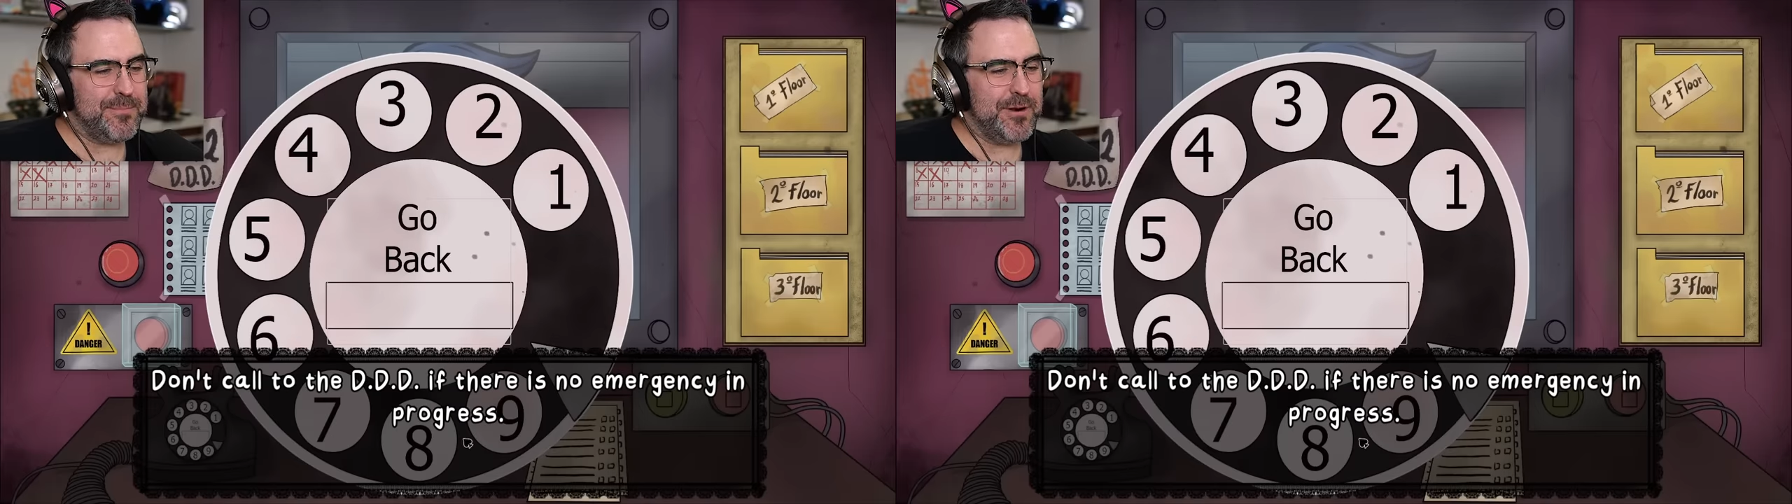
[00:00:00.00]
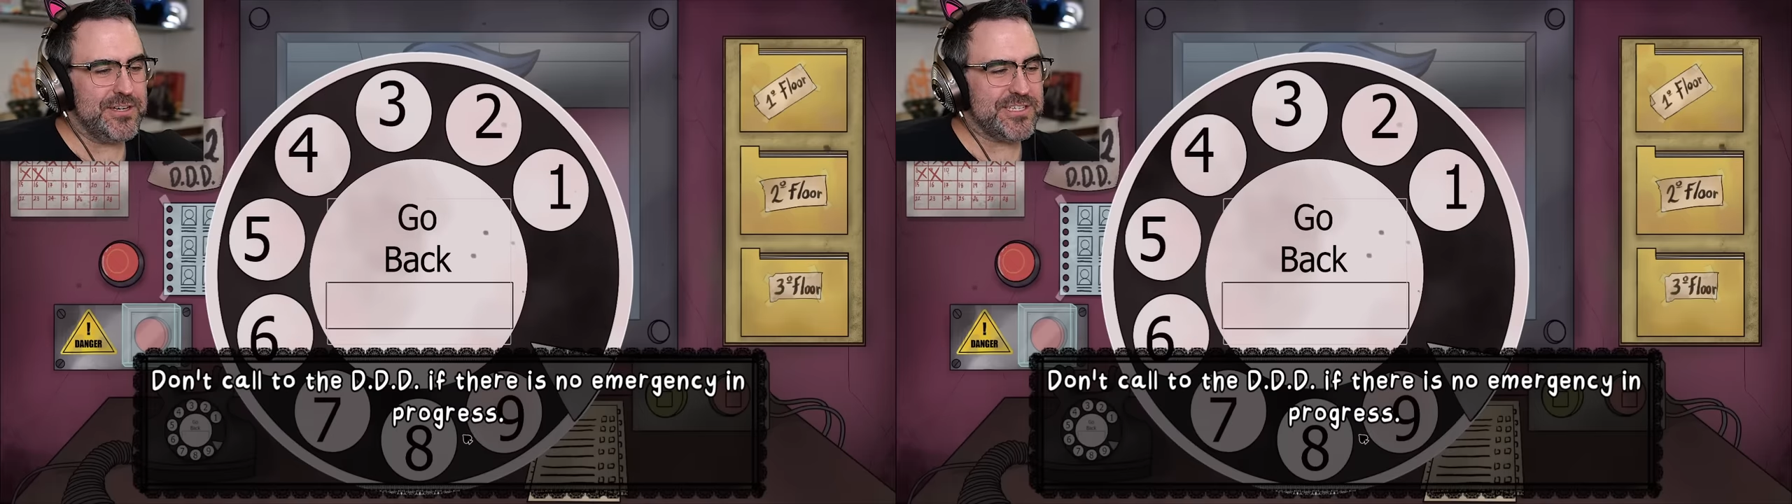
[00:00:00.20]
an
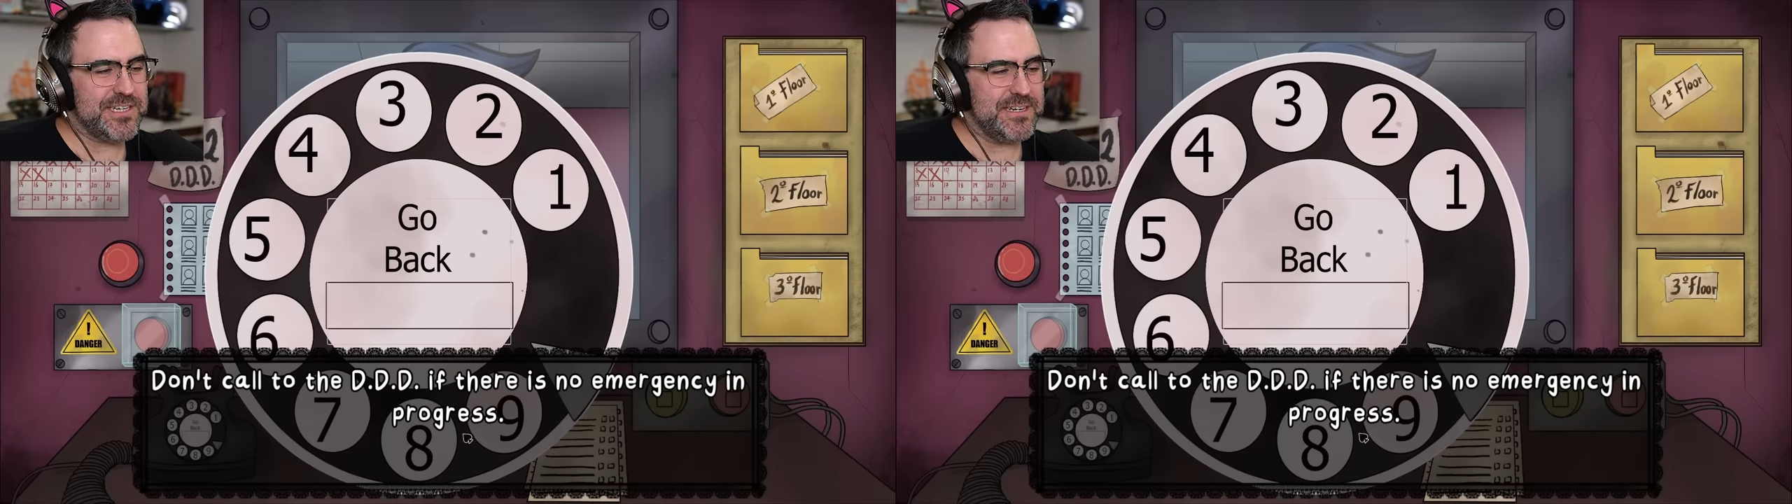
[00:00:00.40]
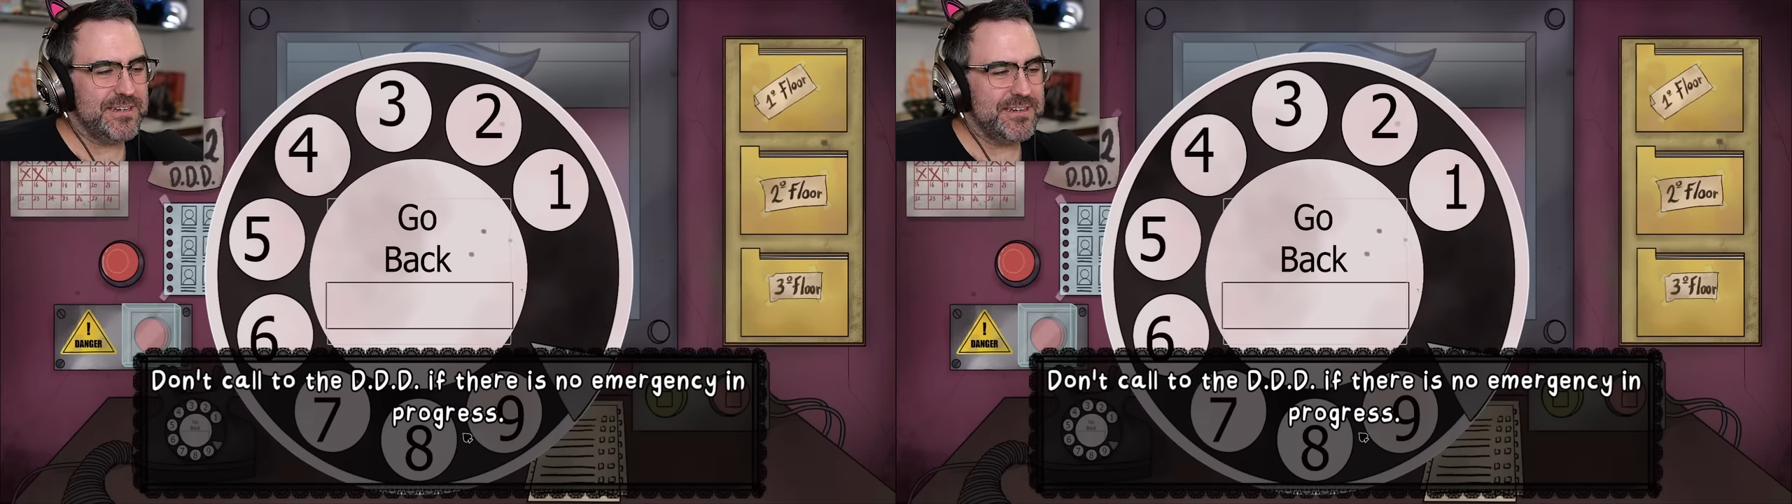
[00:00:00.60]

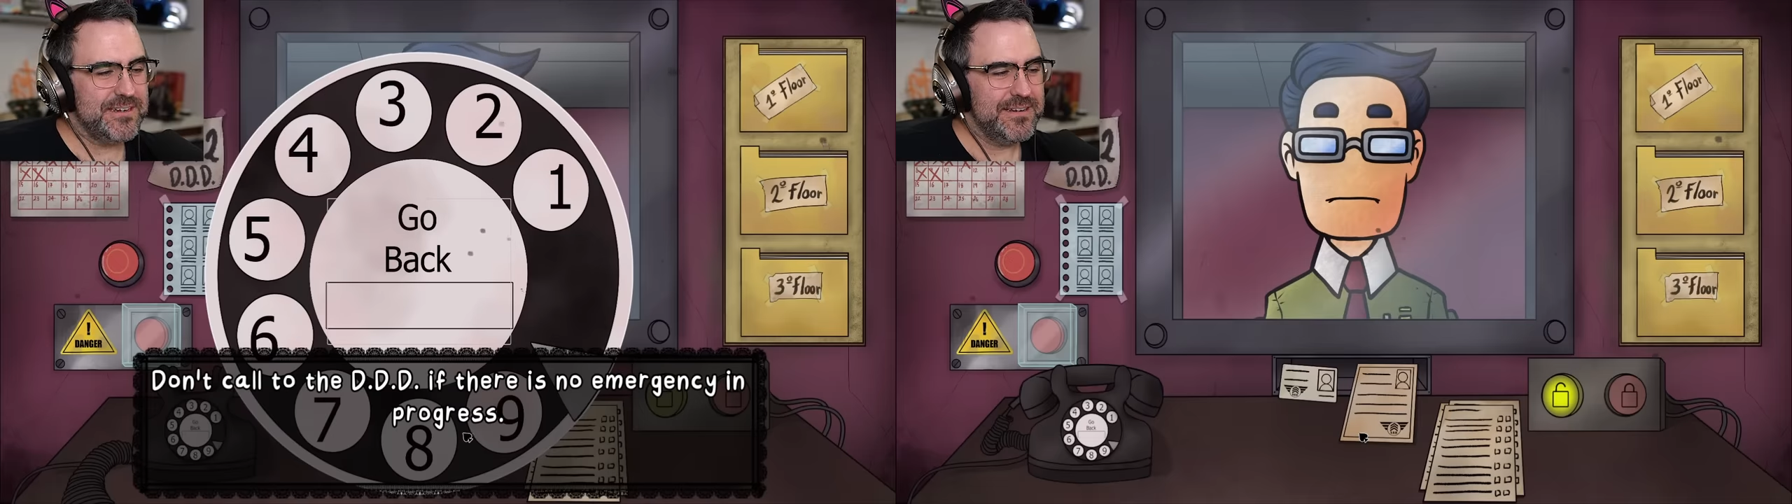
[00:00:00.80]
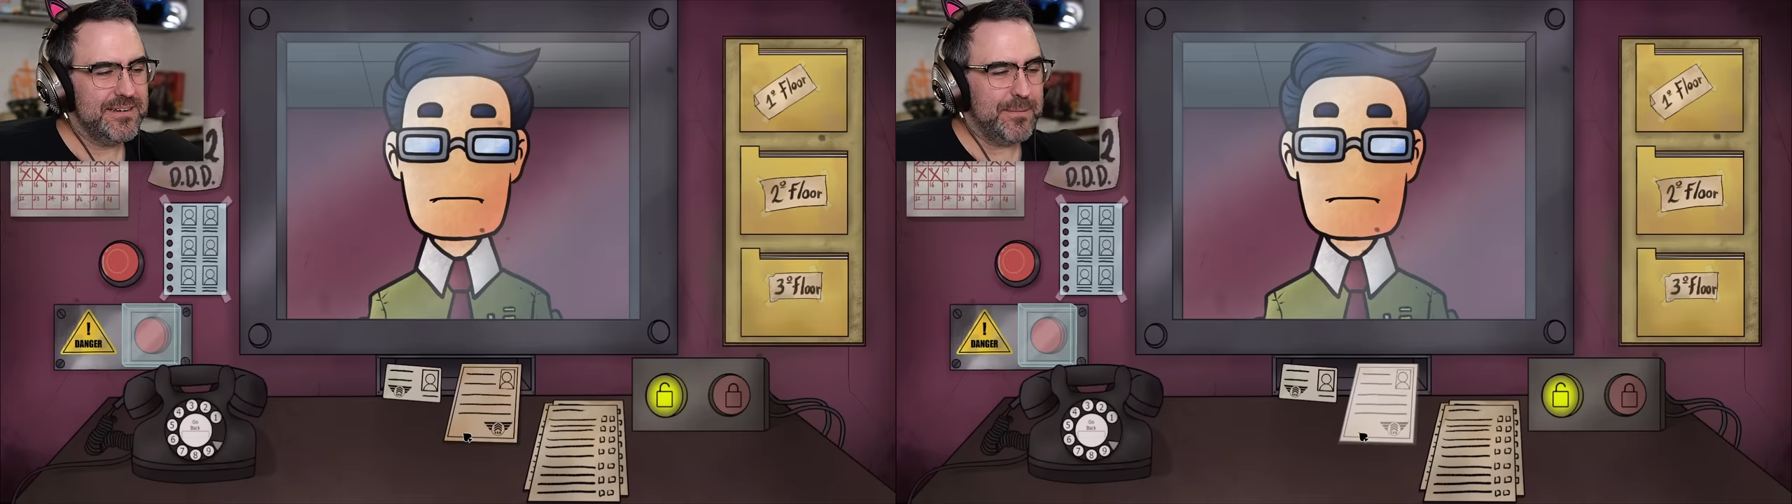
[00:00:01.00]
emergency
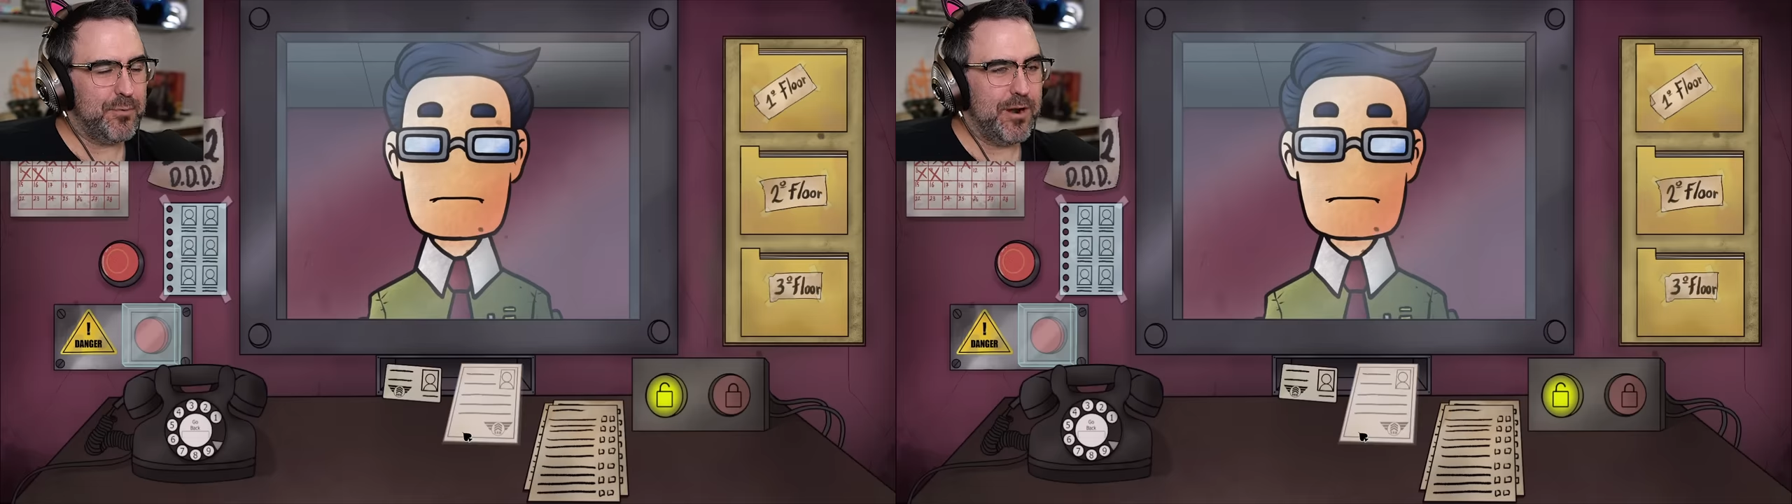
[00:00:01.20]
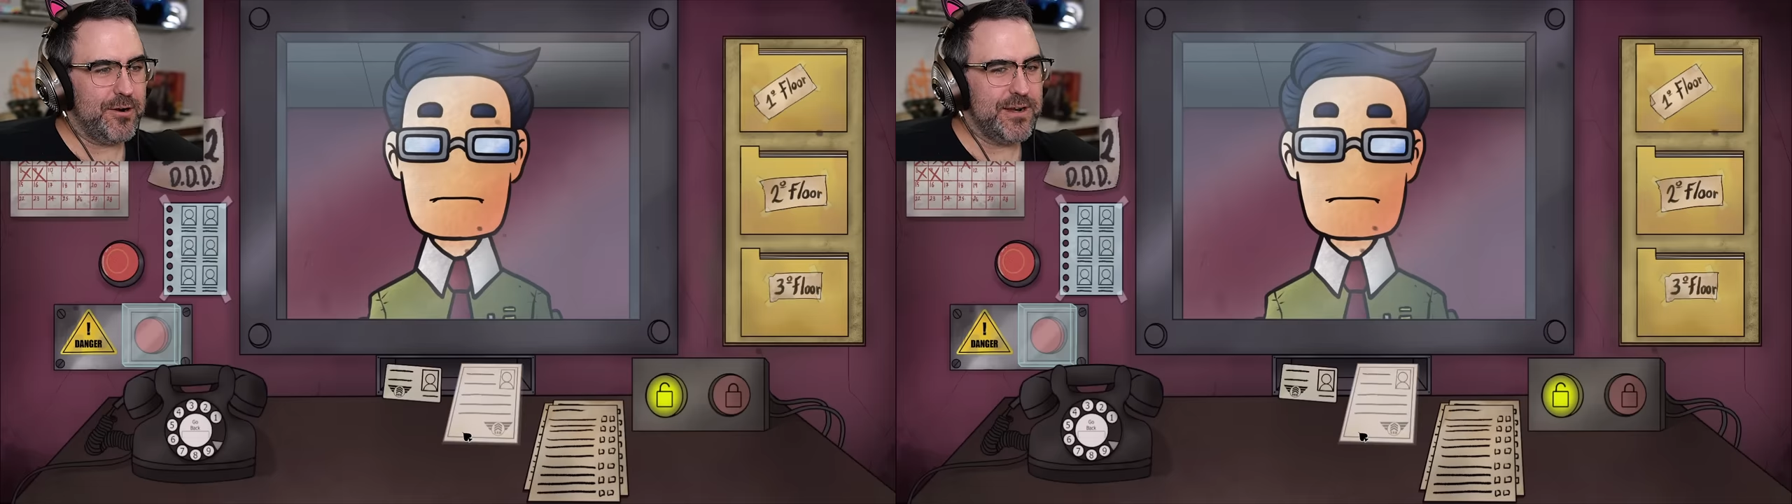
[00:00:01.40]
in
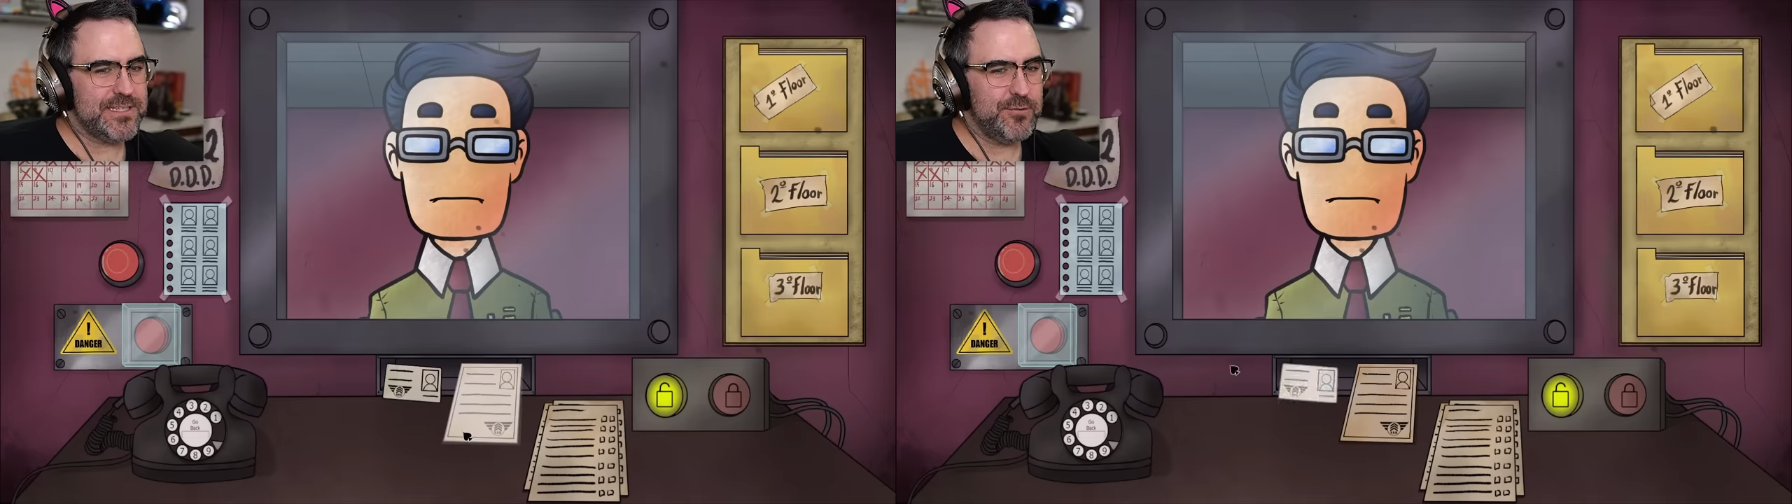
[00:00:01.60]
progress.